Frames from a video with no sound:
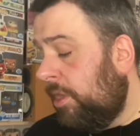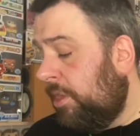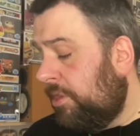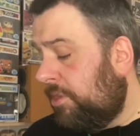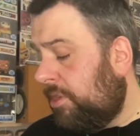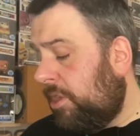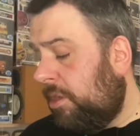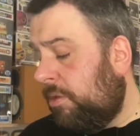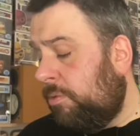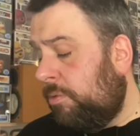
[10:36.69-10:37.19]

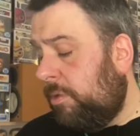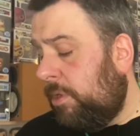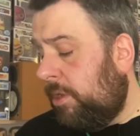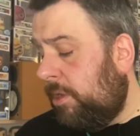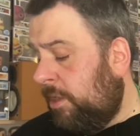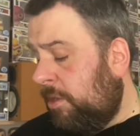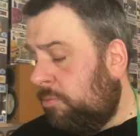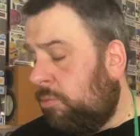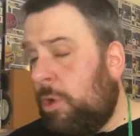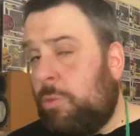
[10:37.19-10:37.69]
So
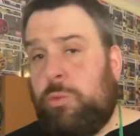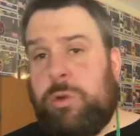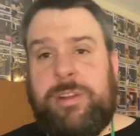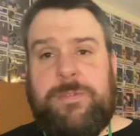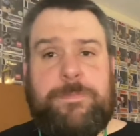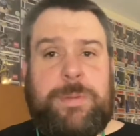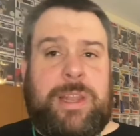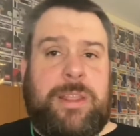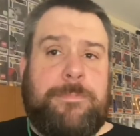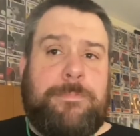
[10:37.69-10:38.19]
uh, what would
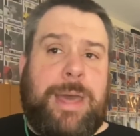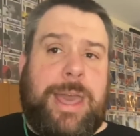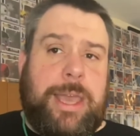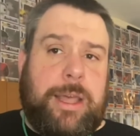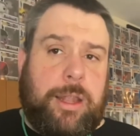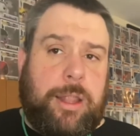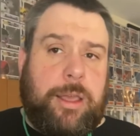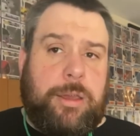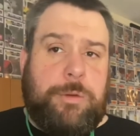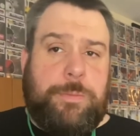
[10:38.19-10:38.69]
have been a
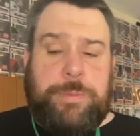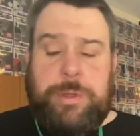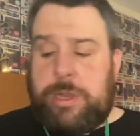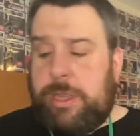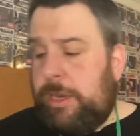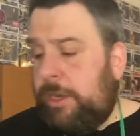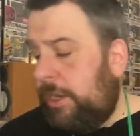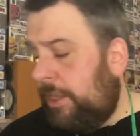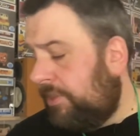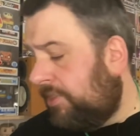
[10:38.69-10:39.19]
mail
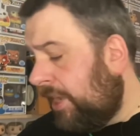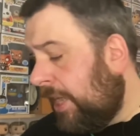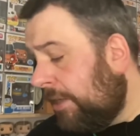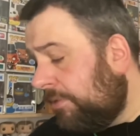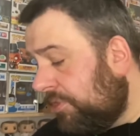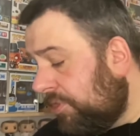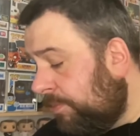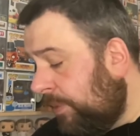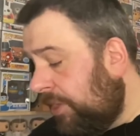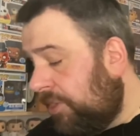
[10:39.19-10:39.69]
opening is now
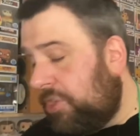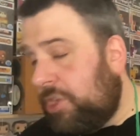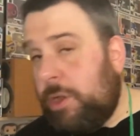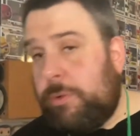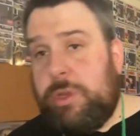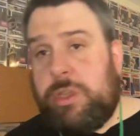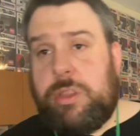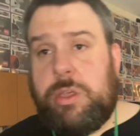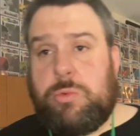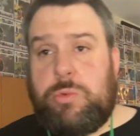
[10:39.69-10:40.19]
just me
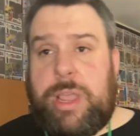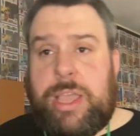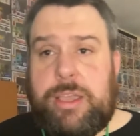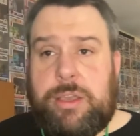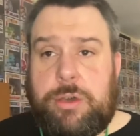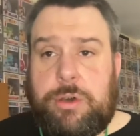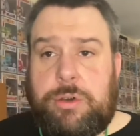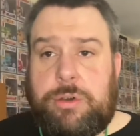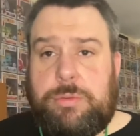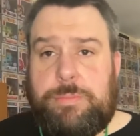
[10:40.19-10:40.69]
showing you the
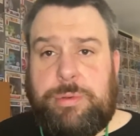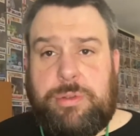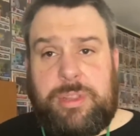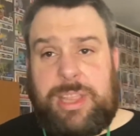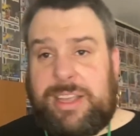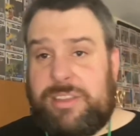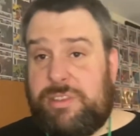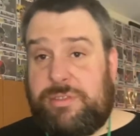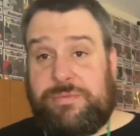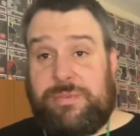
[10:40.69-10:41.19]
record, but
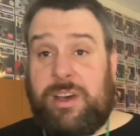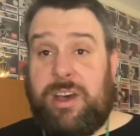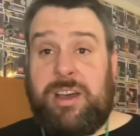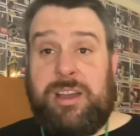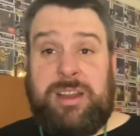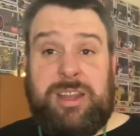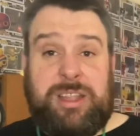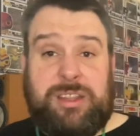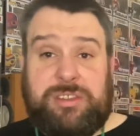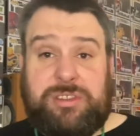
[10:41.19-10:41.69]
that's
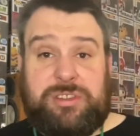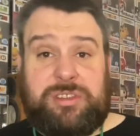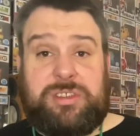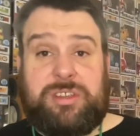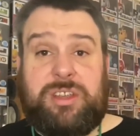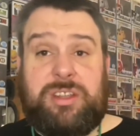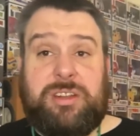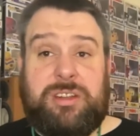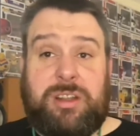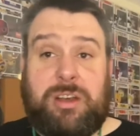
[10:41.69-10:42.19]
fine. It's
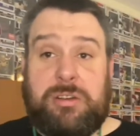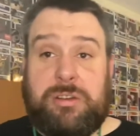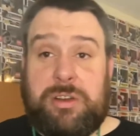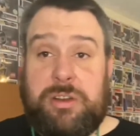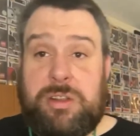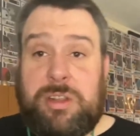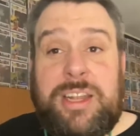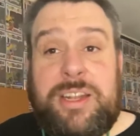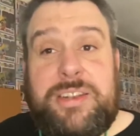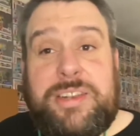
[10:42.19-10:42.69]
uh, not
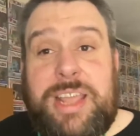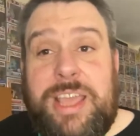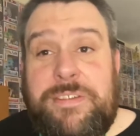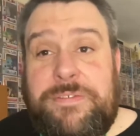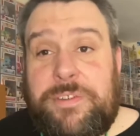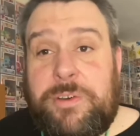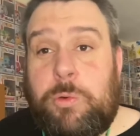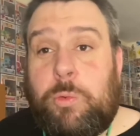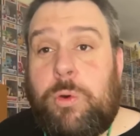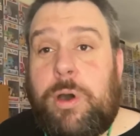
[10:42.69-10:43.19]
going to
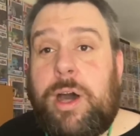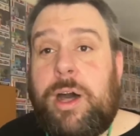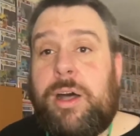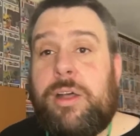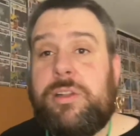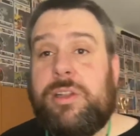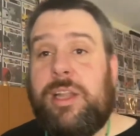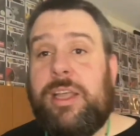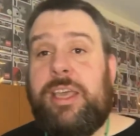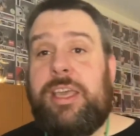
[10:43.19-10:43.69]
differ
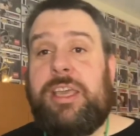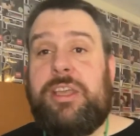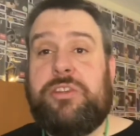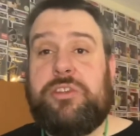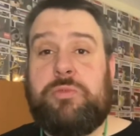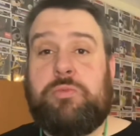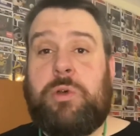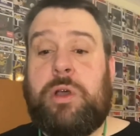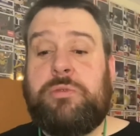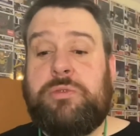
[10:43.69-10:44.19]
wildly. You
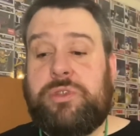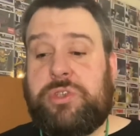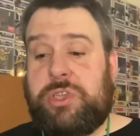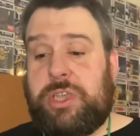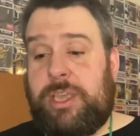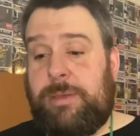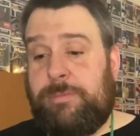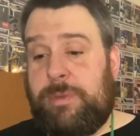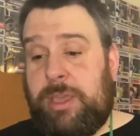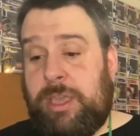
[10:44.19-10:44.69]
just won't
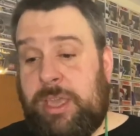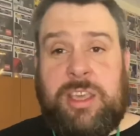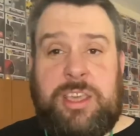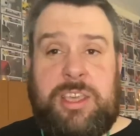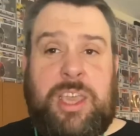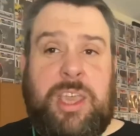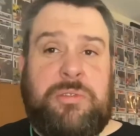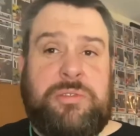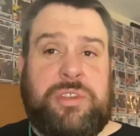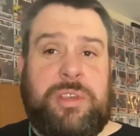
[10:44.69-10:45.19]
see me
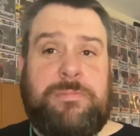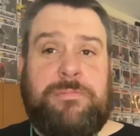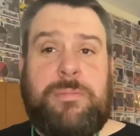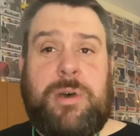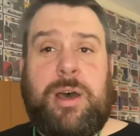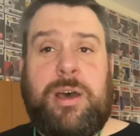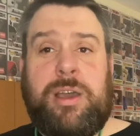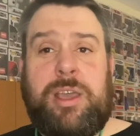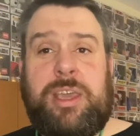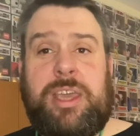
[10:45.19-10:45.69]
using
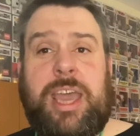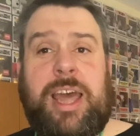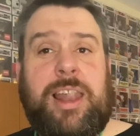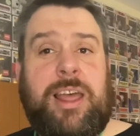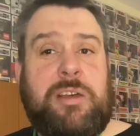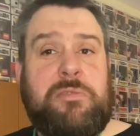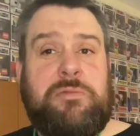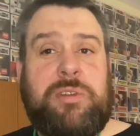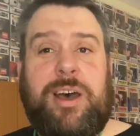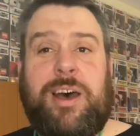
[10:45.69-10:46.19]
my
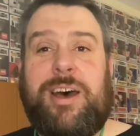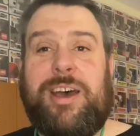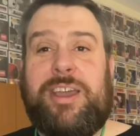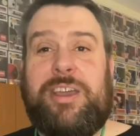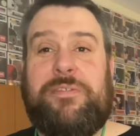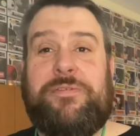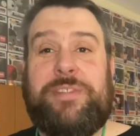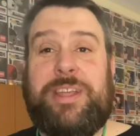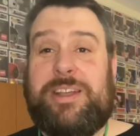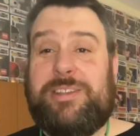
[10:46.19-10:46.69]
yellow
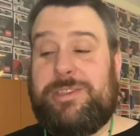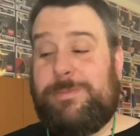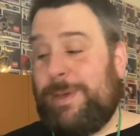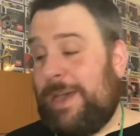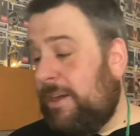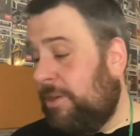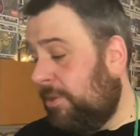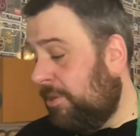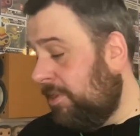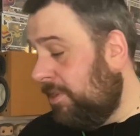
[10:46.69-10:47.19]
knife. That's
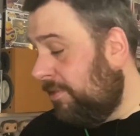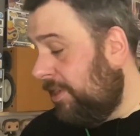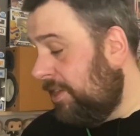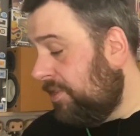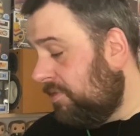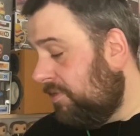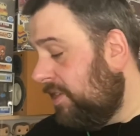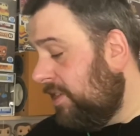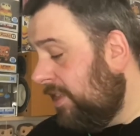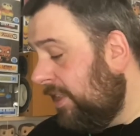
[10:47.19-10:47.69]
about all there
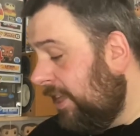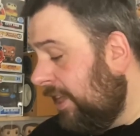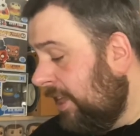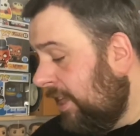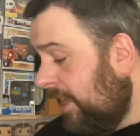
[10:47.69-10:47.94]
is, really.